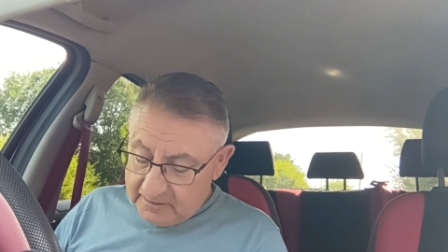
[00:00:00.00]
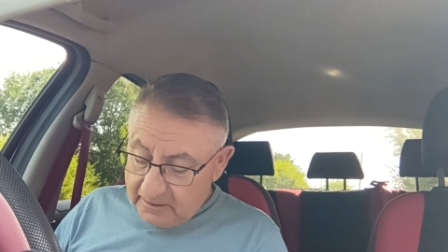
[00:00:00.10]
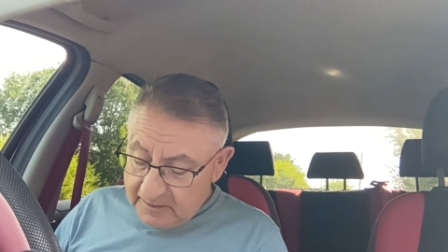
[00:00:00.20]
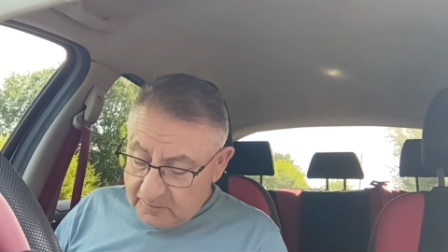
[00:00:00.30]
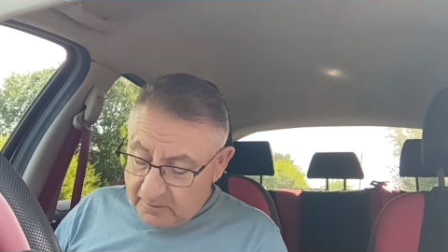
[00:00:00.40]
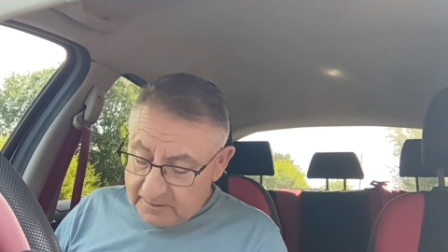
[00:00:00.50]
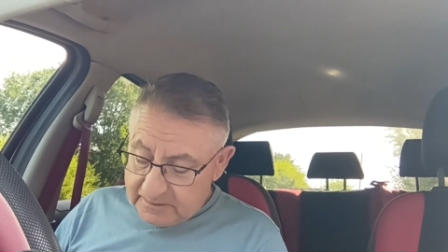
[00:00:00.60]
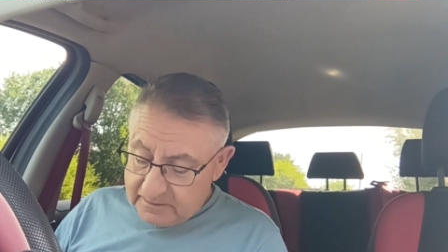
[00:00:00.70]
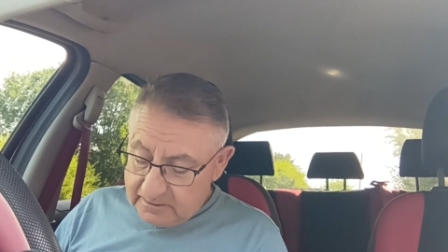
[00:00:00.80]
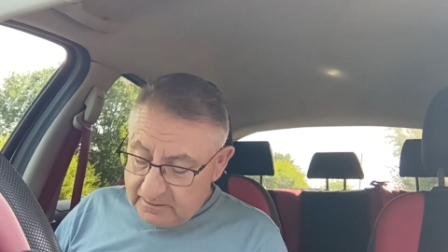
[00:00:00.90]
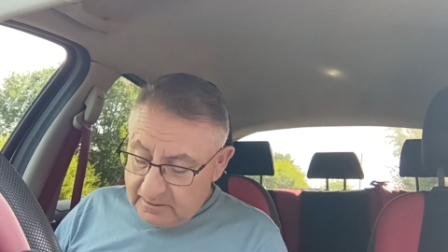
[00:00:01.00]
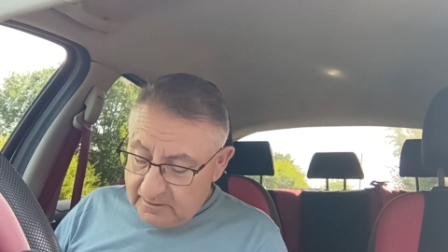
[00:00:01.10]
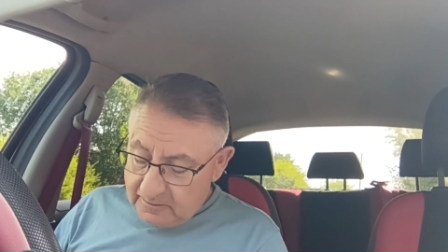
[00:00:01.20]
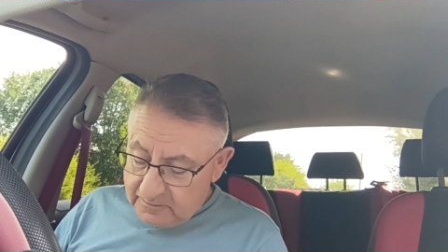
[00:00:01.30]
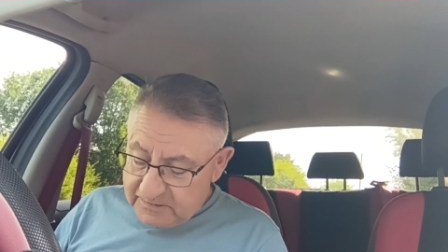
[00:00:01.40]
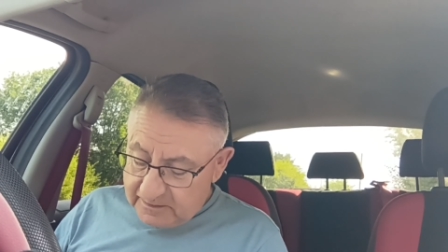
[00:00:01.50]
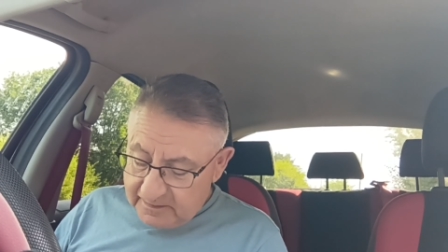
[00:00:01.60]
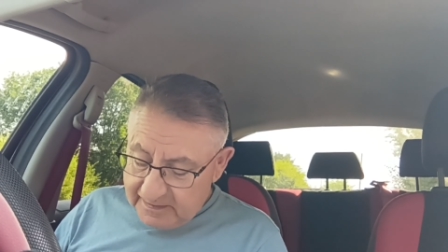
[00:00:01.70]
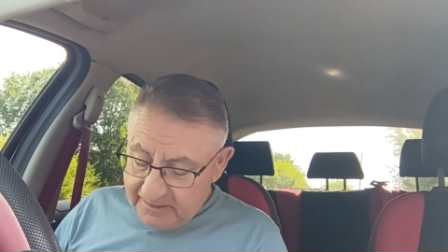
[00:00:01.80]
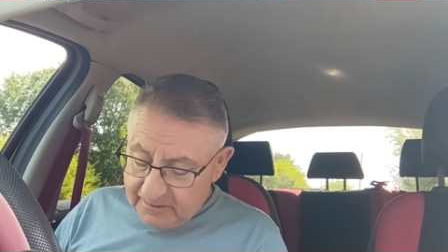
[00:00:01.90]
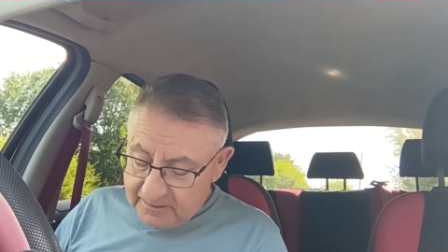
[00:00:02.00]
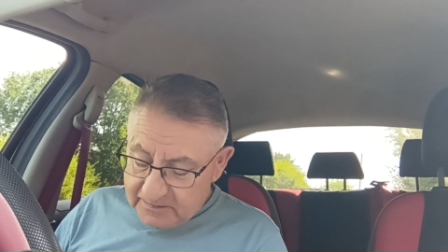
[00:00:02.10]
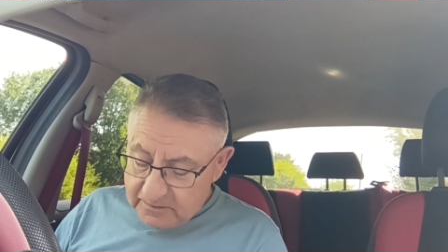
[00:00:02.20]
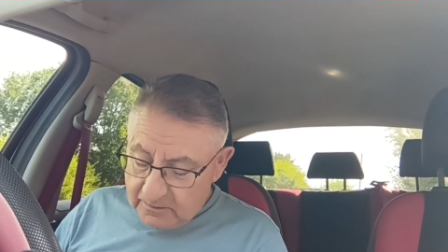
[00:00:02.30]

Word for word: Likewise, also he that is